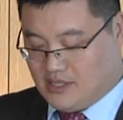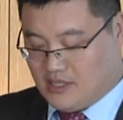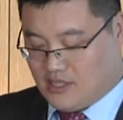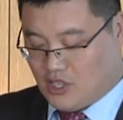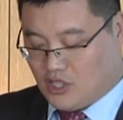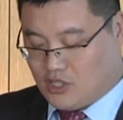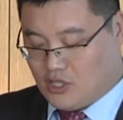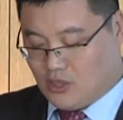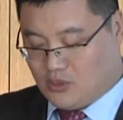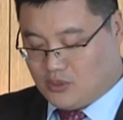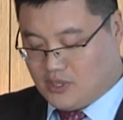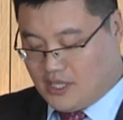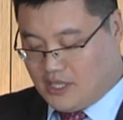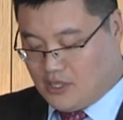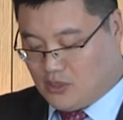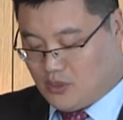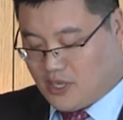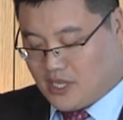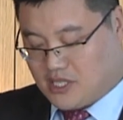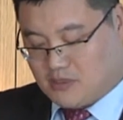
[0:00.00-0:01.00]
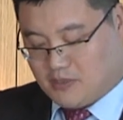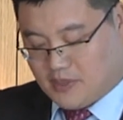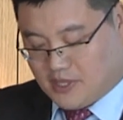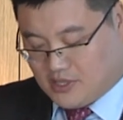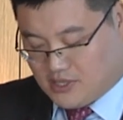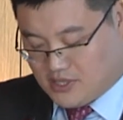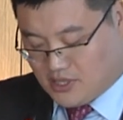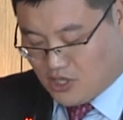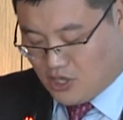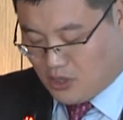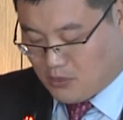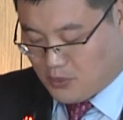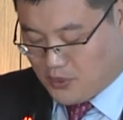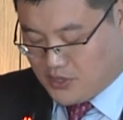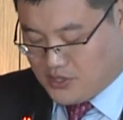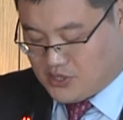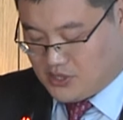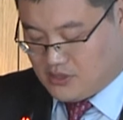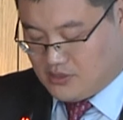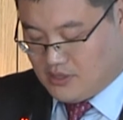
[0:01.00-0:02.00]
not only to expand the
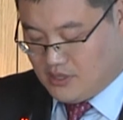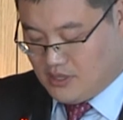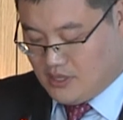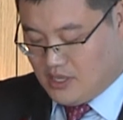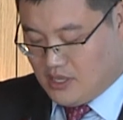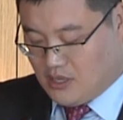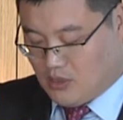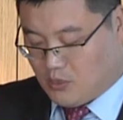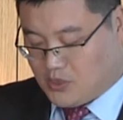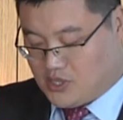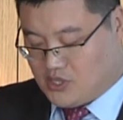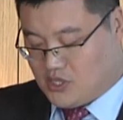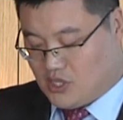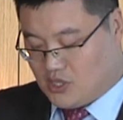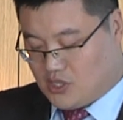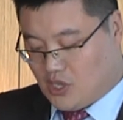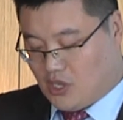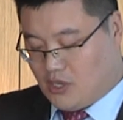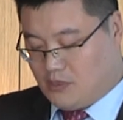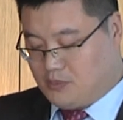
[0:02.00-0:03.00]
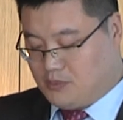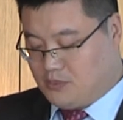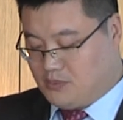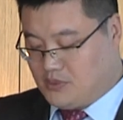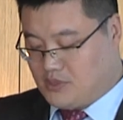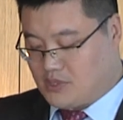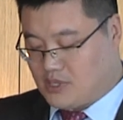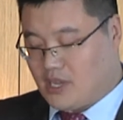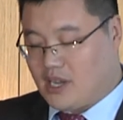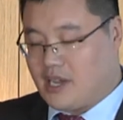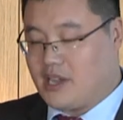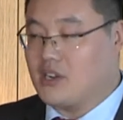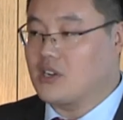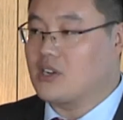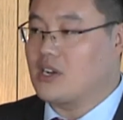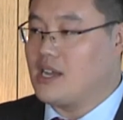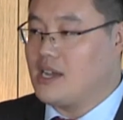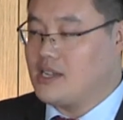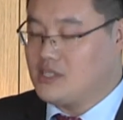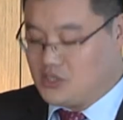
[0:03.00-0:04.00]
cooperation with the top tire
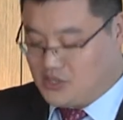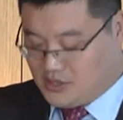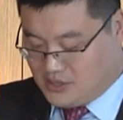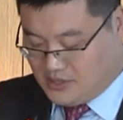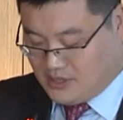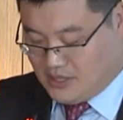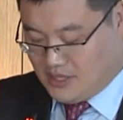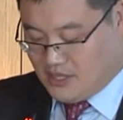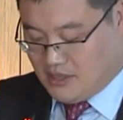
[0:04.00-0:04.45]
clients,